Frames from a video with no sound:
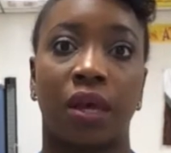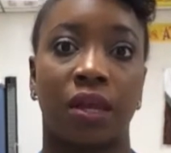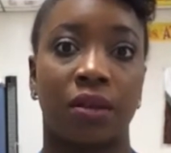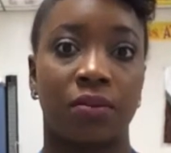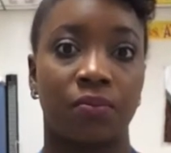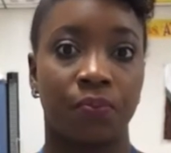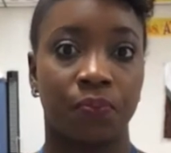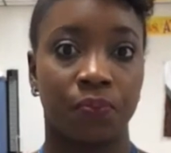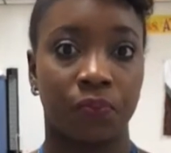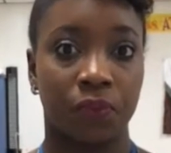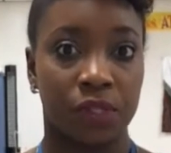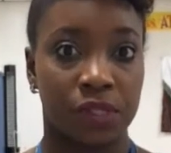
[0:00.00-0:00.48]

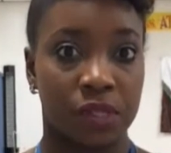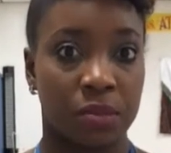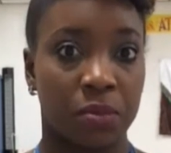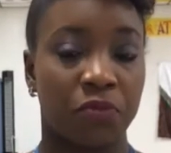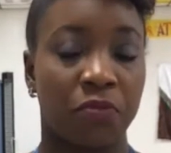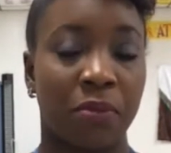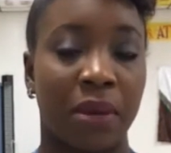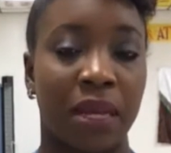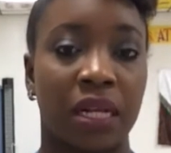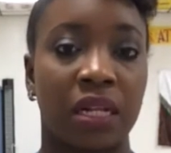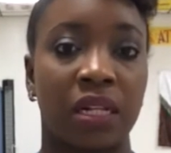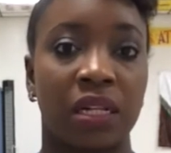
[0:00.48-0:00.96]
and some
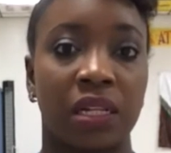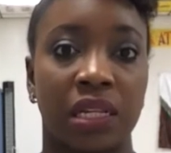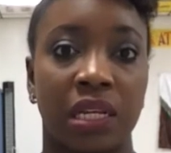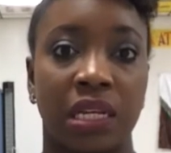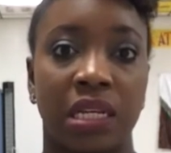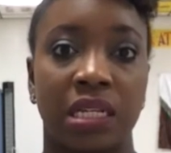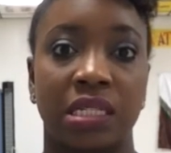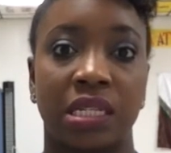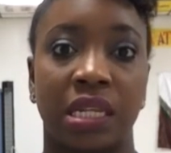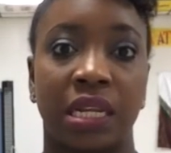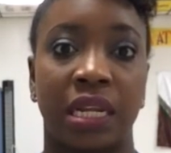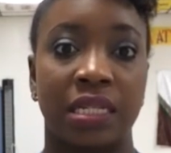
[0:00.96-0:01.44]
of my
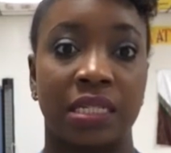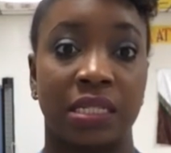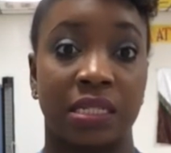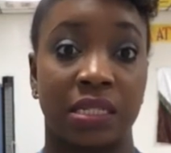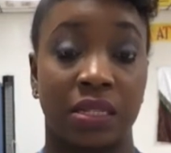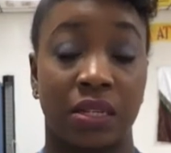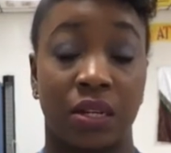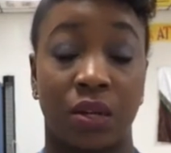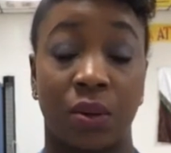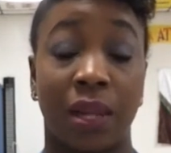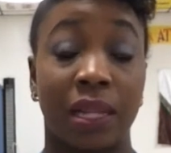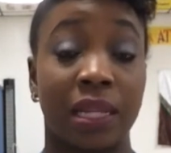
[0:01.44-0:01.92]
colleagues, and I,
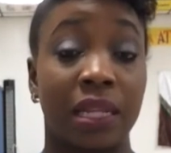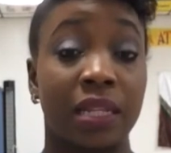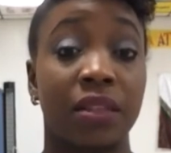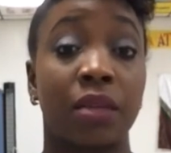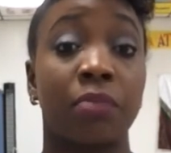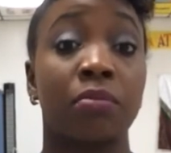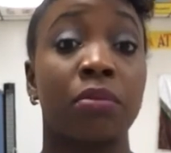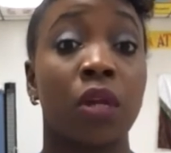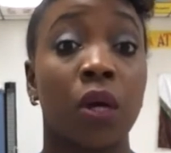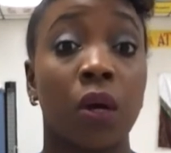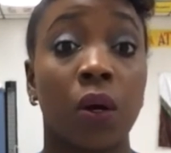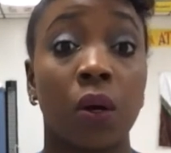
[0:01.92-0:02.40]
you know, I let
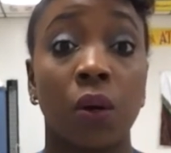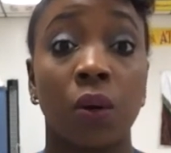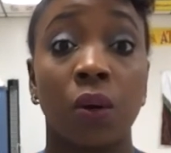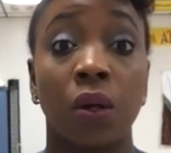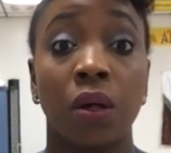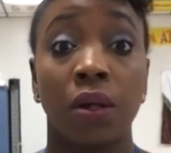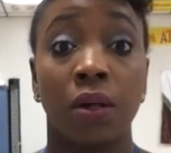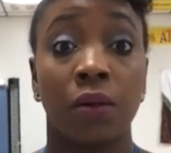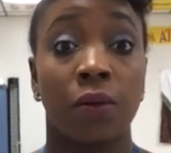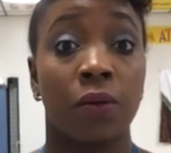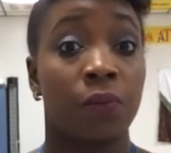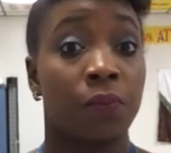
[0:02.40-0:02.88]
them know
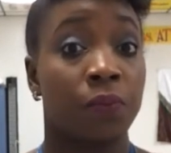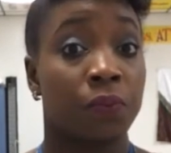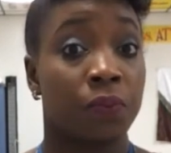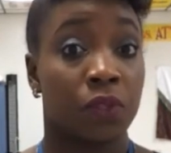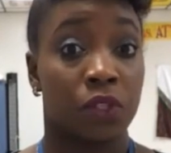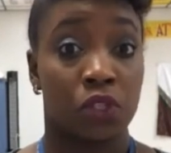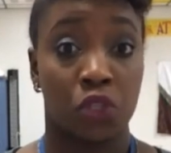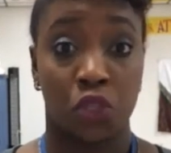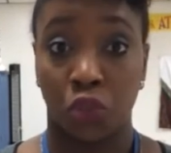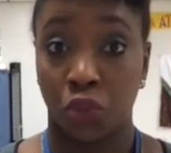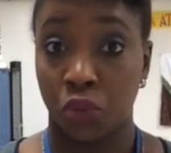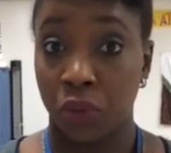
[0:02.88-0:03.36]

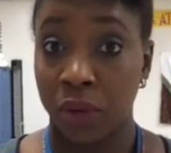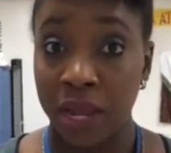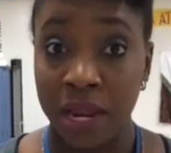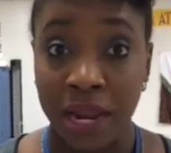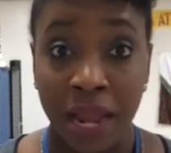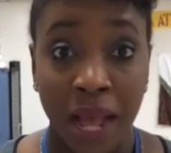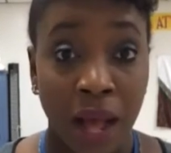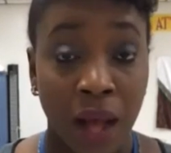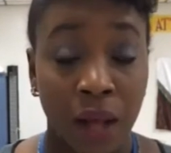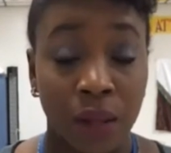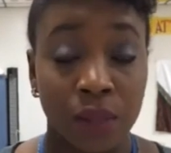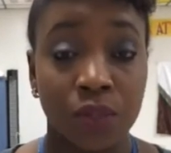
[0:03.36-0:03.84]
straight
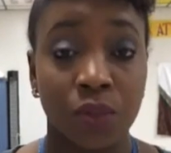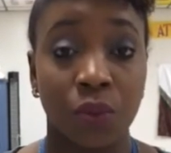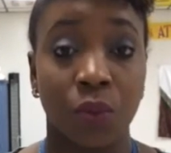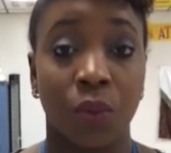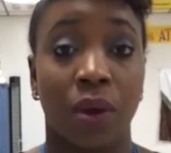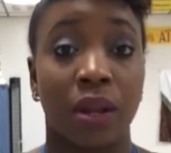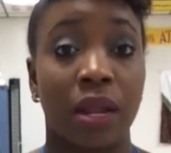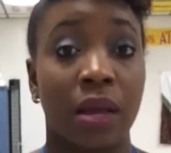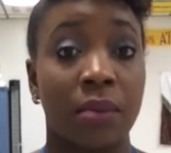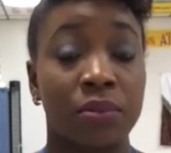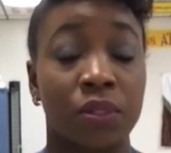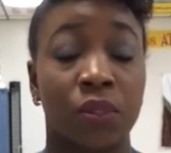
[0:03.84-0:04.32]
out
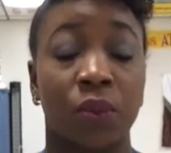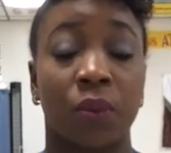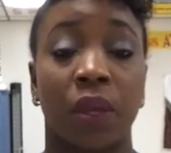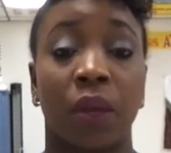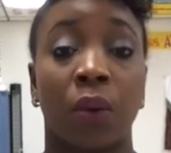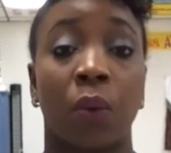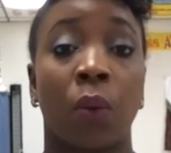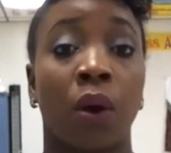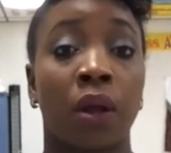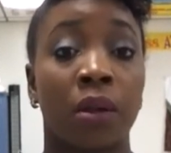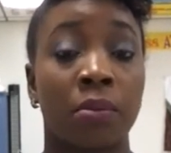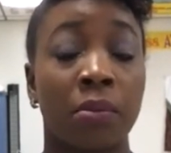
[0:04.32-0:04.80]
what I'm
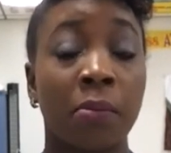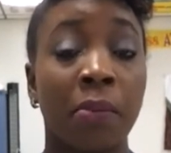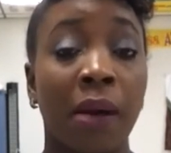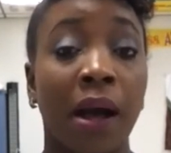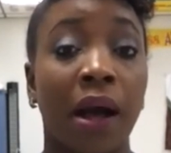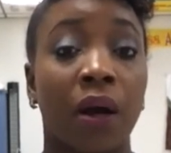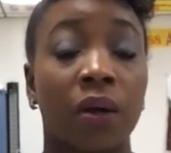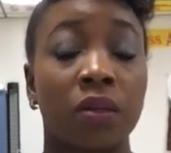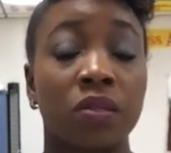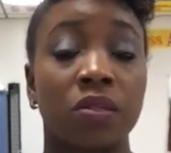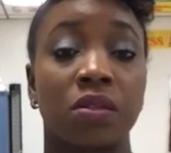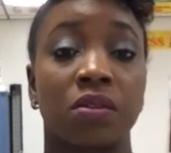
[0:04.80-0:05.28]
doing, what I'm
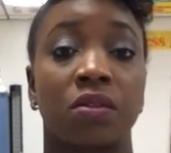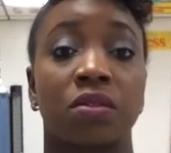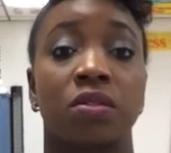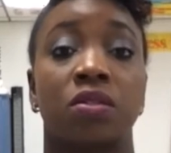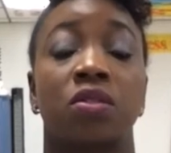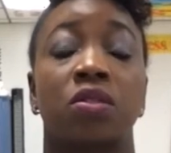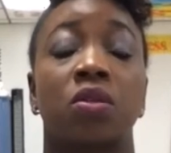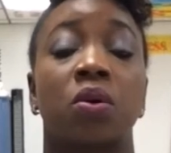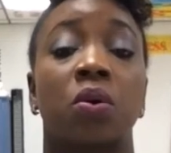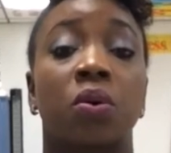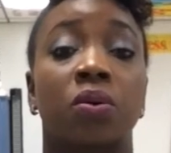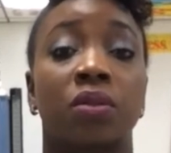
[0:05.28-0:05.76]
about,
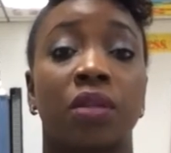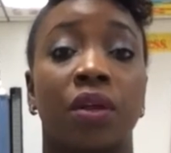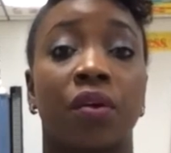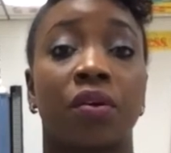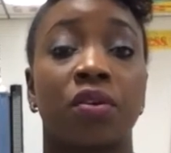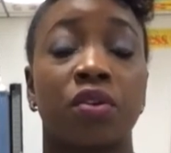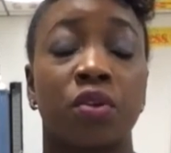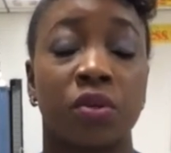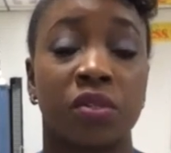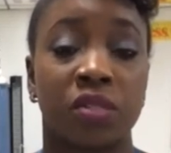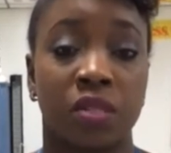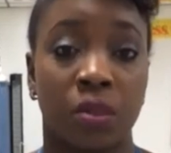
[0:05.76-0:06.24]
so there
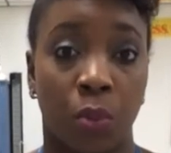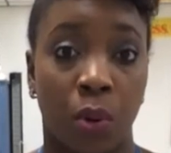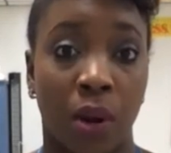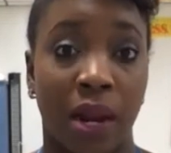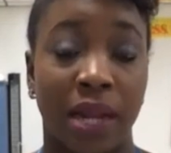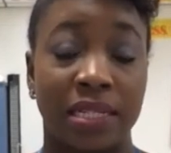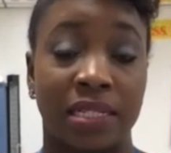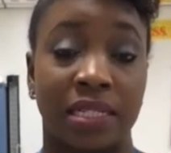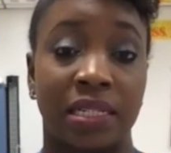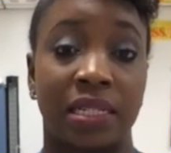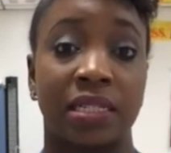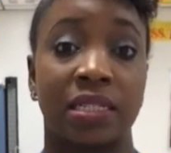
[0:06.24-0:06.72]
are no
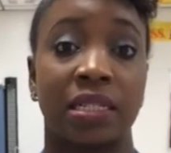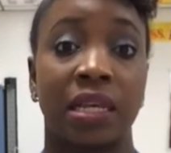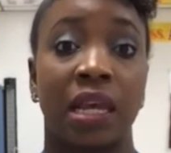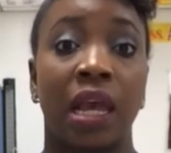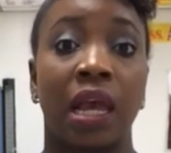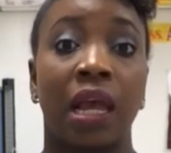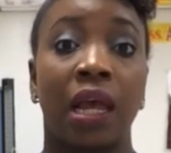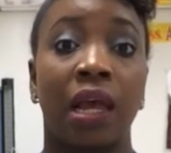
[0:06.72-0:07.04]
surprises.